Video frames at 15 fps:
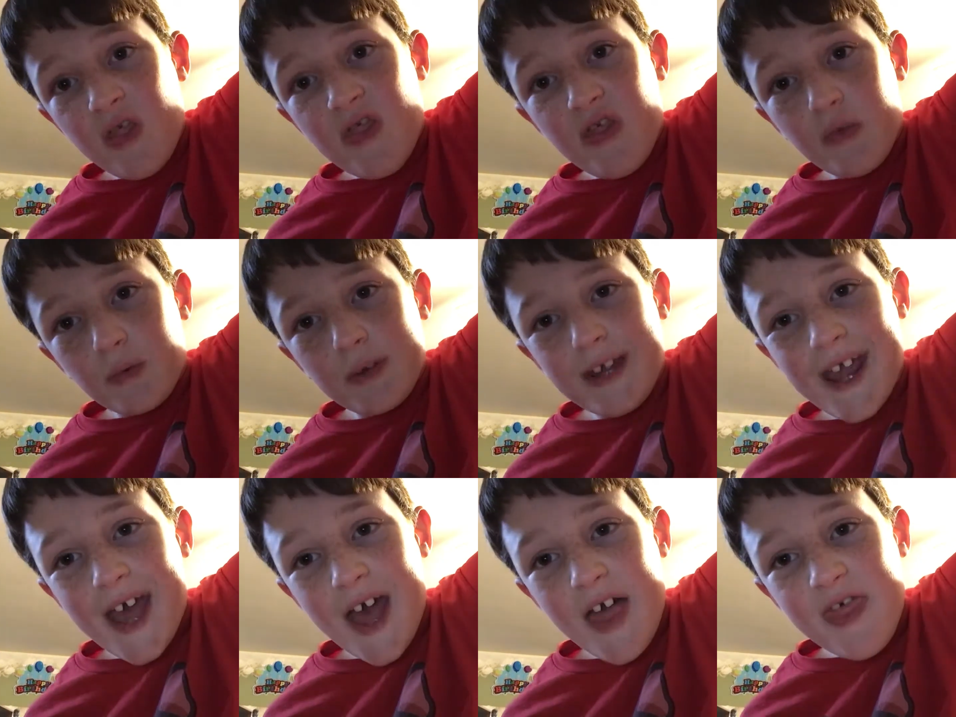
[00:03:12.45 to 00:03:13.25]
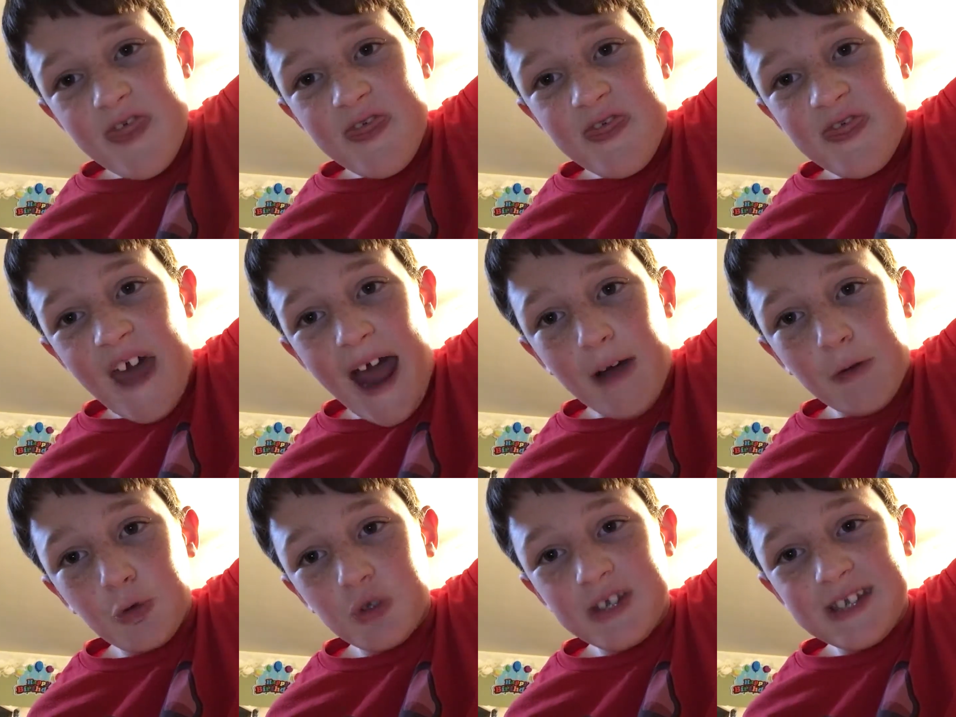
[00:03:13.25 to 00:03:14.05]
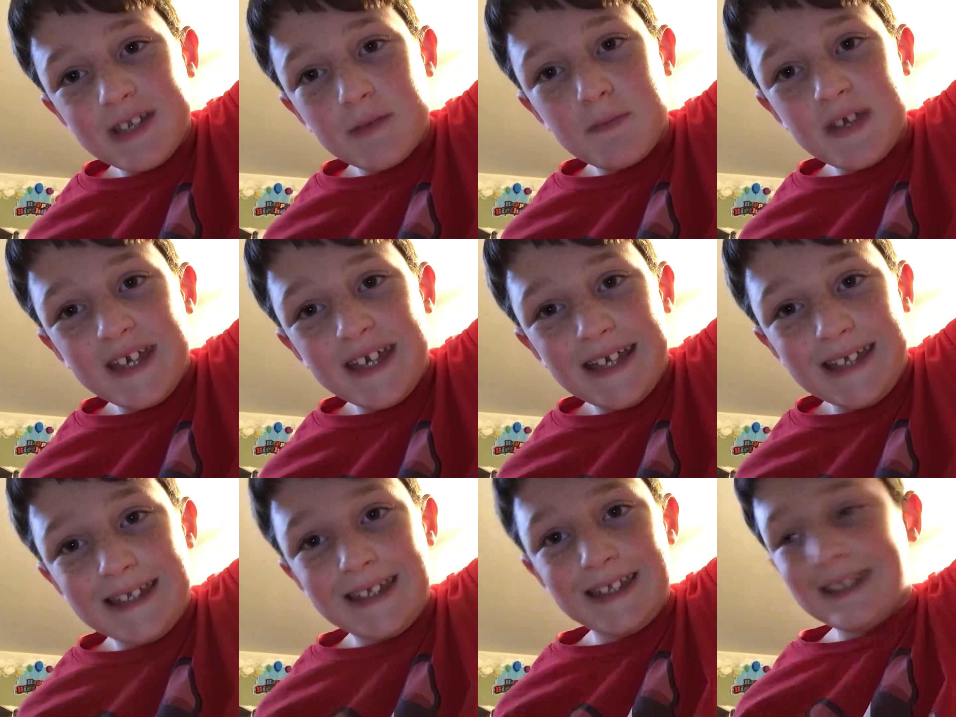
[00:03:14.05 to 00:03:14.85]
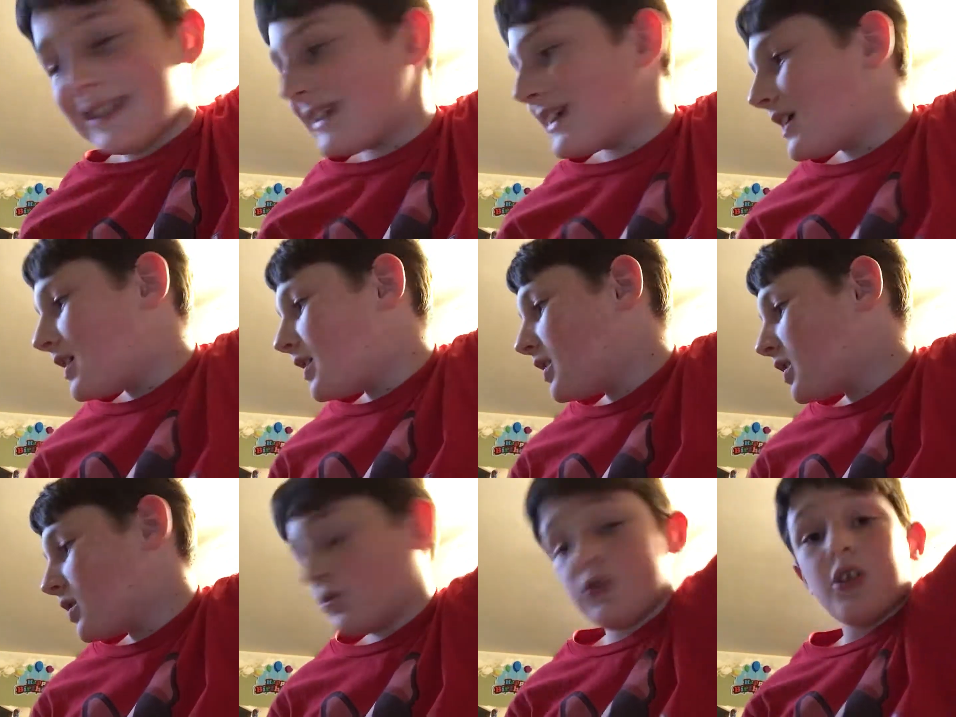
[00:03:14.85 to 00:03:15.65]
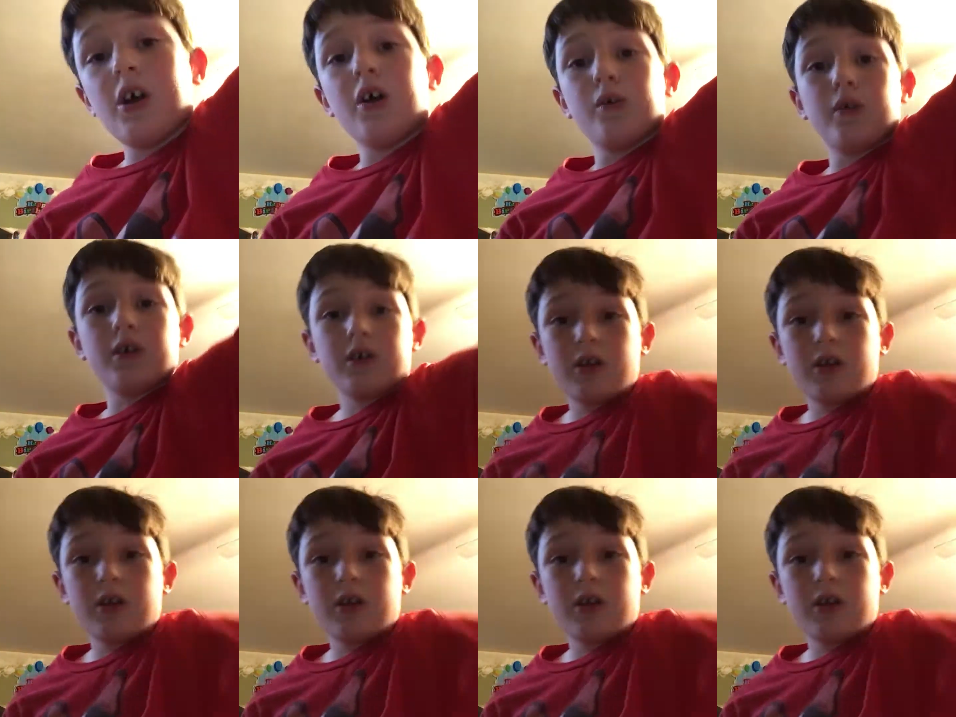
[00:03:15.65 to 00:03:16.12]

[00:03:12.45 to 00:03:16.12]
3,000 pieces. Well, no.